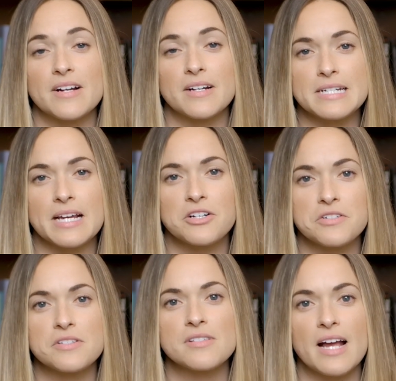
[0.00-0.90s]
the
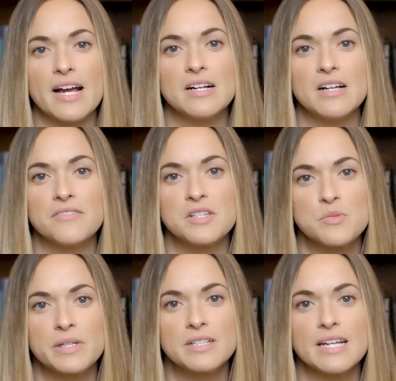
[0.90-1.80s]
architectural style of this
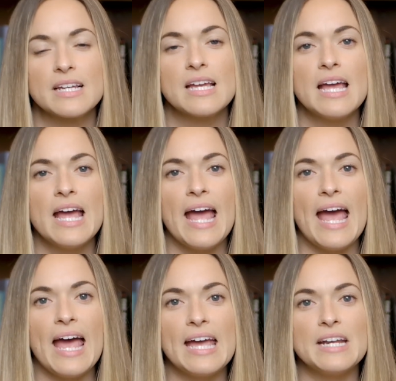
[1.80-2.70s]
building.
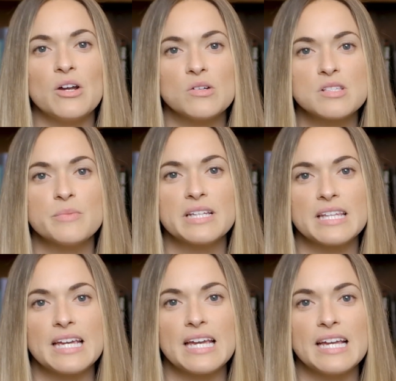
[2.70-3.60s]
And
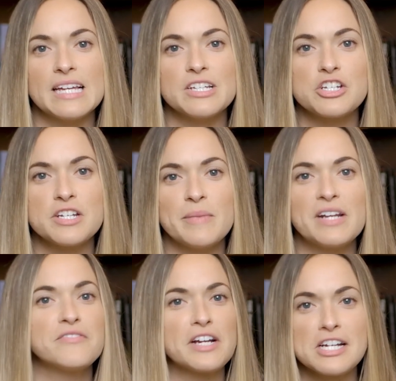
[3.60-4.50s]
ultimately, she made
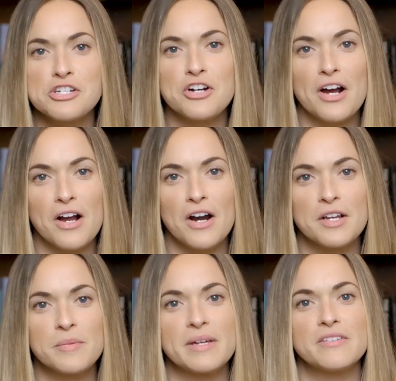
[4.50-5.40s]
a very strong
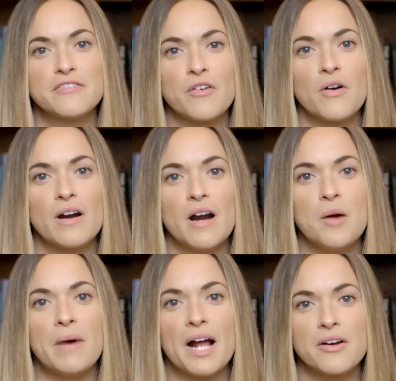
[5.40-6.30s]
argument for a
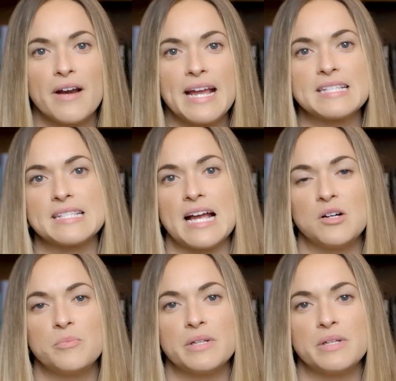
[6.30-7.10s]
Monterey-style